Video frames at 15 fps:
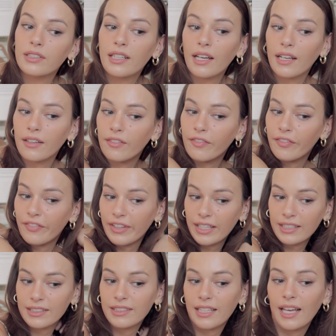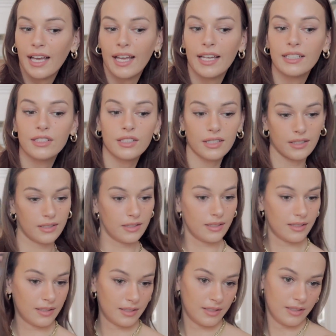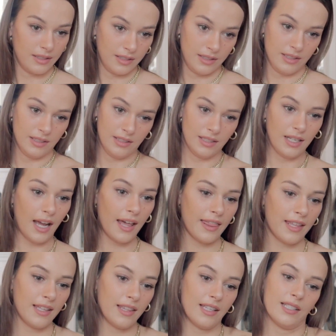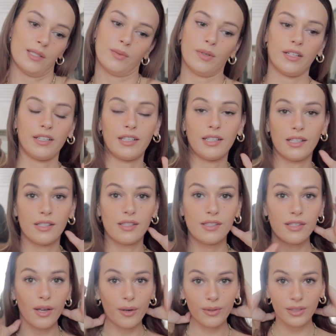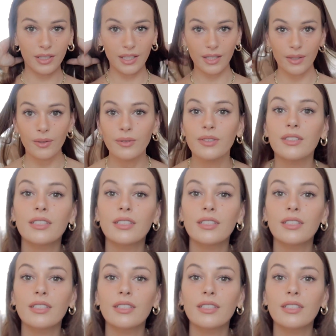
to kind of fix the edges. I think this one is so cute.